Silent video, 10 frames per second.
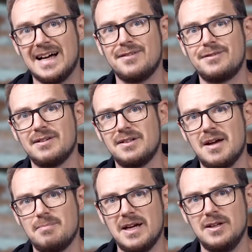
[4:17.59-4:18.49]
I found it
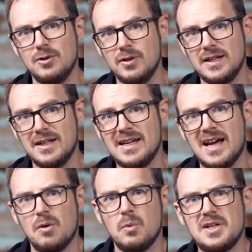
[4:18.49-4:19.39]
a bit annoying.
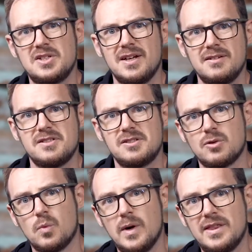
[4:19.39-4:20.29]
I wish I'd have
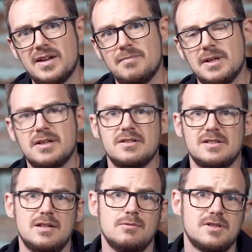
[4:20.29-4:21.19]
stuck with it, because
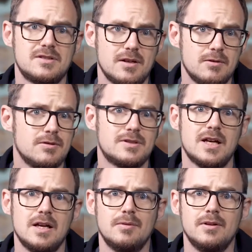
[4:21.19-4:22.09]
it was so
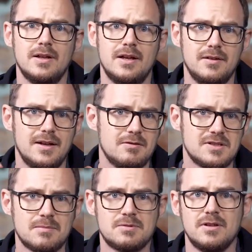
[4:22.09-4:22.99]
stable and it
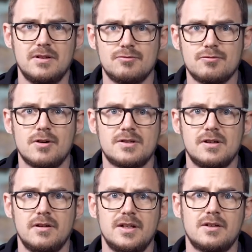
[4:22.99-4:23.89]
was absolutely rock
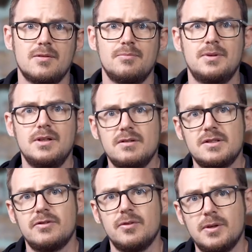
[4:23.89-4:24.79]
solid. I got
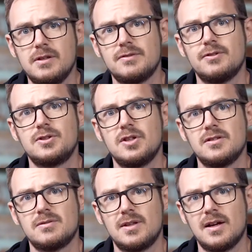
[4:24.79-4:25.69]
beautiful, beautiful
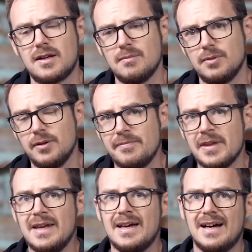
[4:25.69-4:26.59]
shots with that gimbal,
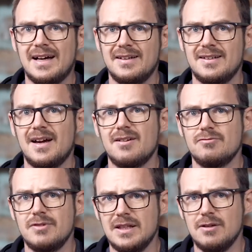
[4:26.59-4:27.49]
and I
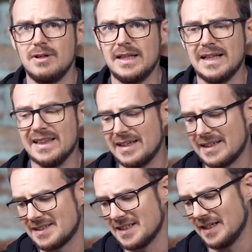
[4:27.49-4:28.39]
really, really
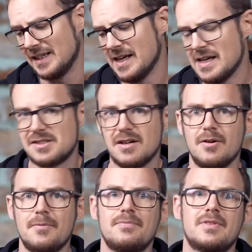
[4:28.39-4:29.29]
liked it.
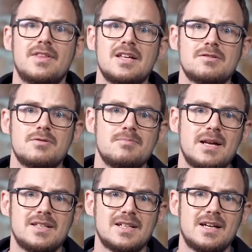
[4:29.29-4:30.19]
So this was
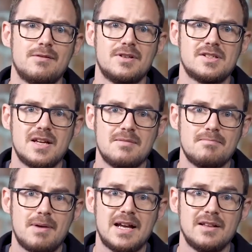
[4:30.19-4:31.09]
meant to have the
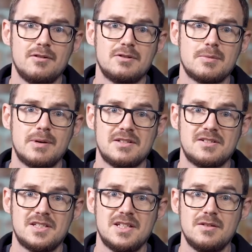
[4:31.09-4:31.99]
same payload
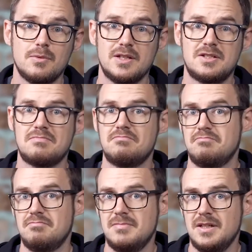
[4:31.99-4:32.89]
capacity, which
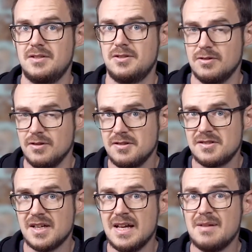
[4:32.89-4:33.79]
it
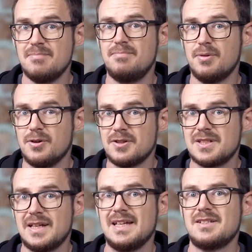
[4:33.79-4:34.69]
does,
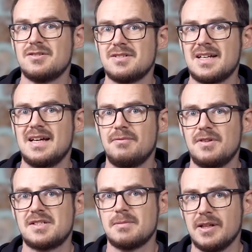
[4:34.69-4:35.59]
but it doesn't have
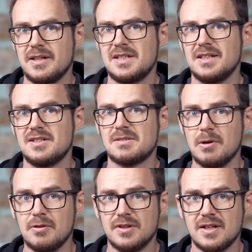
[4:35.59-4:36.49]
the stability and the
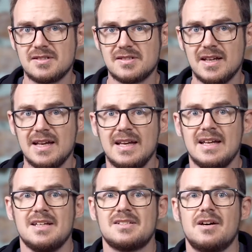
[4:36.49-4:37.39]

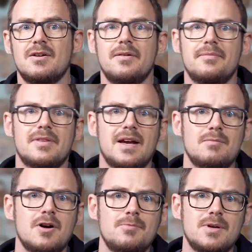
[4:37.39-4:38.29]
smoothness. So
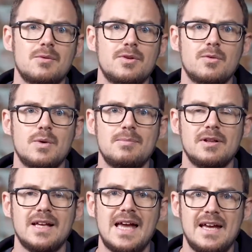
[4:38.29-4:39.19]
I'm hoping with the
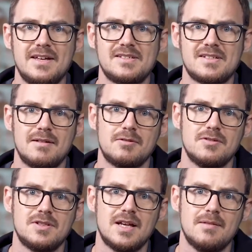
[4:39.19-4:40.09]
Weebill S I'm
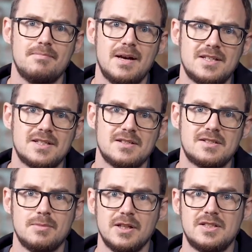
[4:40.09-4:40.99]
going to get better
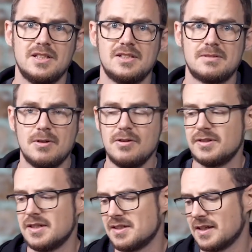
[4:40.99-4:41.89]
stability and
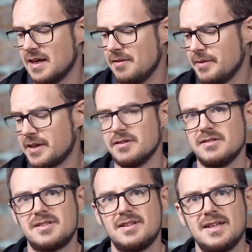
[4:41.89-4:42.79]
smoothness again,
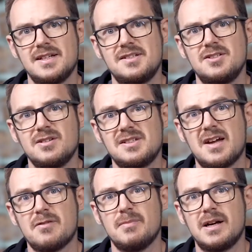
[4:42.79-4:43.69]
because this does
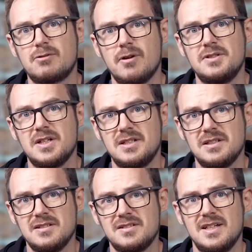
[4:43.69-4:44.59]
have micro
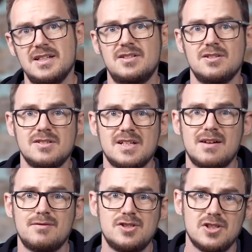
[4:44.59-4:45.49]
jitters, it does
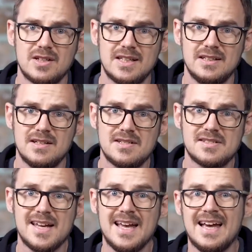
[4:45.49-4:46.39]
have
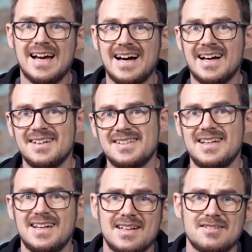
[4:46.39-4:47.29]
jerkiness, and
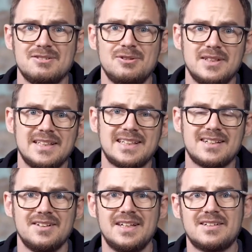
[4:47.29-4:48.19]
it has all the
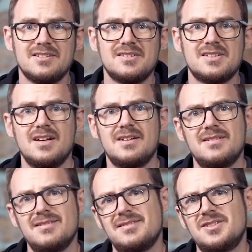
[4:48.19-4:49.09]
little niggles that
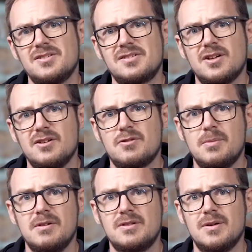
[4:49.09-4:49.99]
just
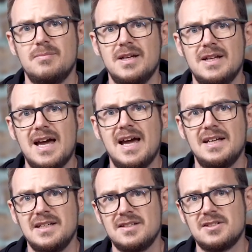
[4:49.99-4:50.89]
contribute to it being a
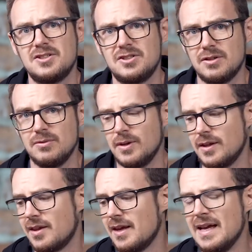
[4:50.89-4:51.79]
headache to shoot
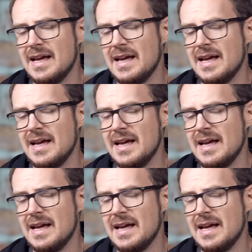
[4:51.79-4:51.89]
with.